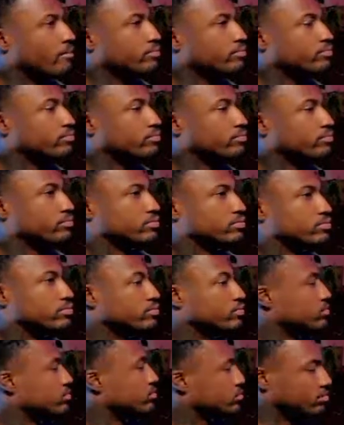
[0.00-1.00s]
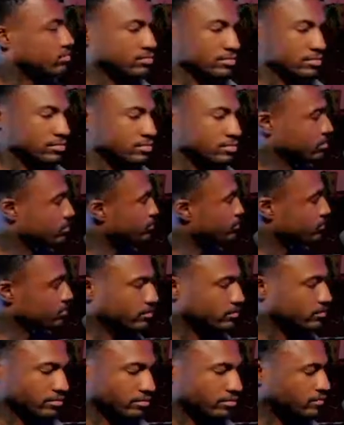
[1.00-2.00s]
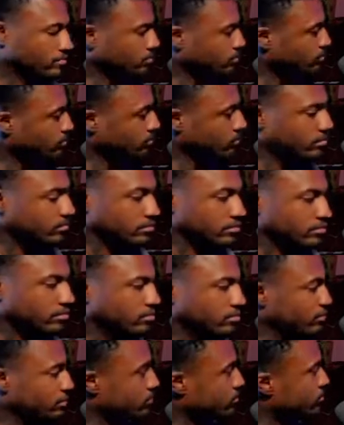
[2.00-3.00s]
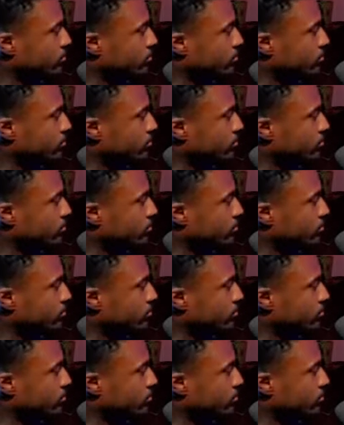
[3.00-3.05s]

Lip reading: With the DJ. memorize all their rhymes, was